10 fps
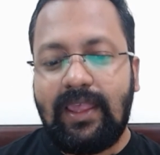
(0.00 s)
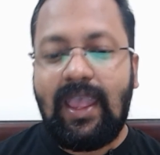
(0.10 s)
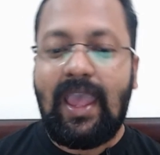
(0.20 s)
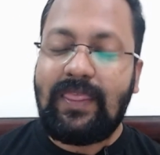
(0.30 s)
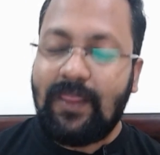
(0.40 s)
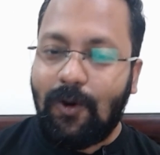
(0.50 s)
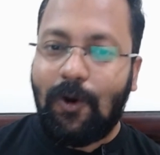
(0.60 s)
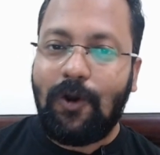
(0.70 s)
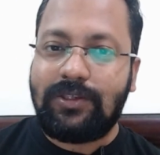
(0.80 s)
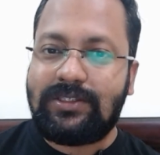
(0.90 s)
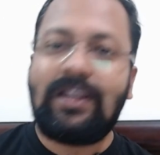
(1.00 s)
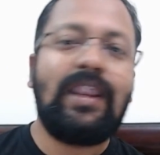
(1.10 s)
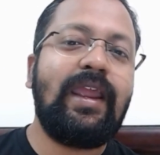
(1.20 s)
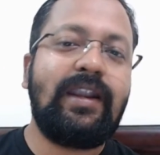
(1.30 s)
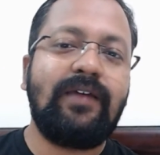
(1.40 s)
And
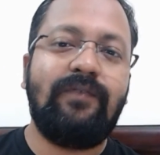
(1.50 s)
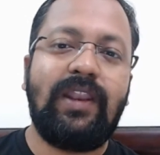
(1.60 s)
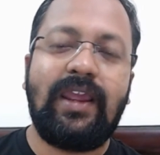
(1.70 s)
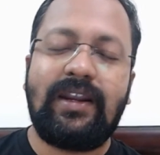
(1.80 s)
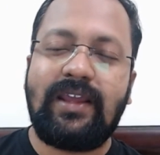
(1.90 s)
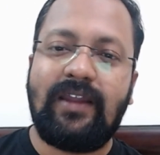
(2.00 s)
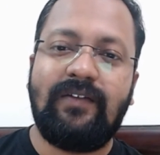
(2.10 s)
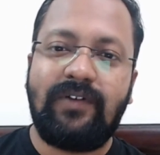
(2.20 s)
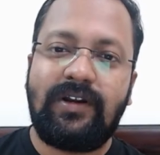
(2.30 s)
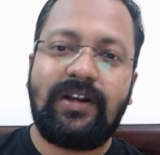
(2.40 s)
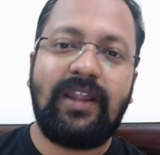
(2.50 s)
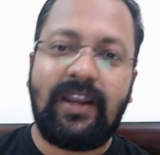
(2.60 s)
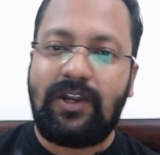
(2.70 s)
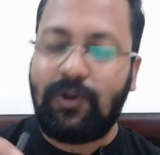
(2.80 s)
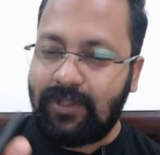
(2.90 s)
oxalate will get converted
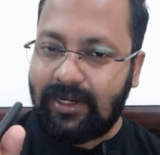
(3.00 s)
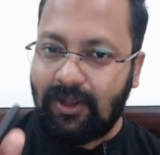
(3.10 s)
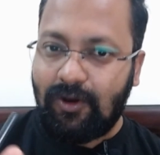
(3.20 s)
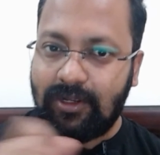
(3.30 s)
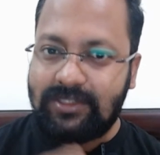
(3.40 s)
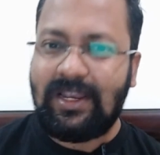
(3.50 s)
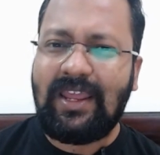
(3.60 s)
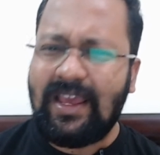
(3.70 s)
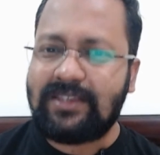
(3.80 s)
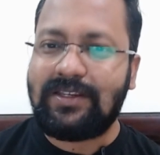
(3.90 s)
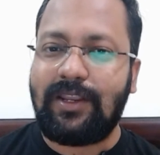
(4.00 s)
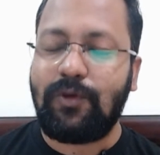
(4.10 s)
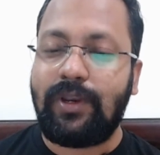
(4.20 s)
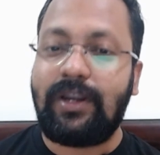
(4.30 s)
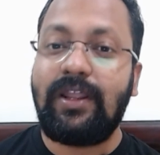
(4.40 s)
into that oxalic acid
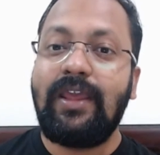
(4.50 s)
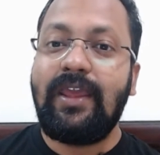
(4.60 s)
unit,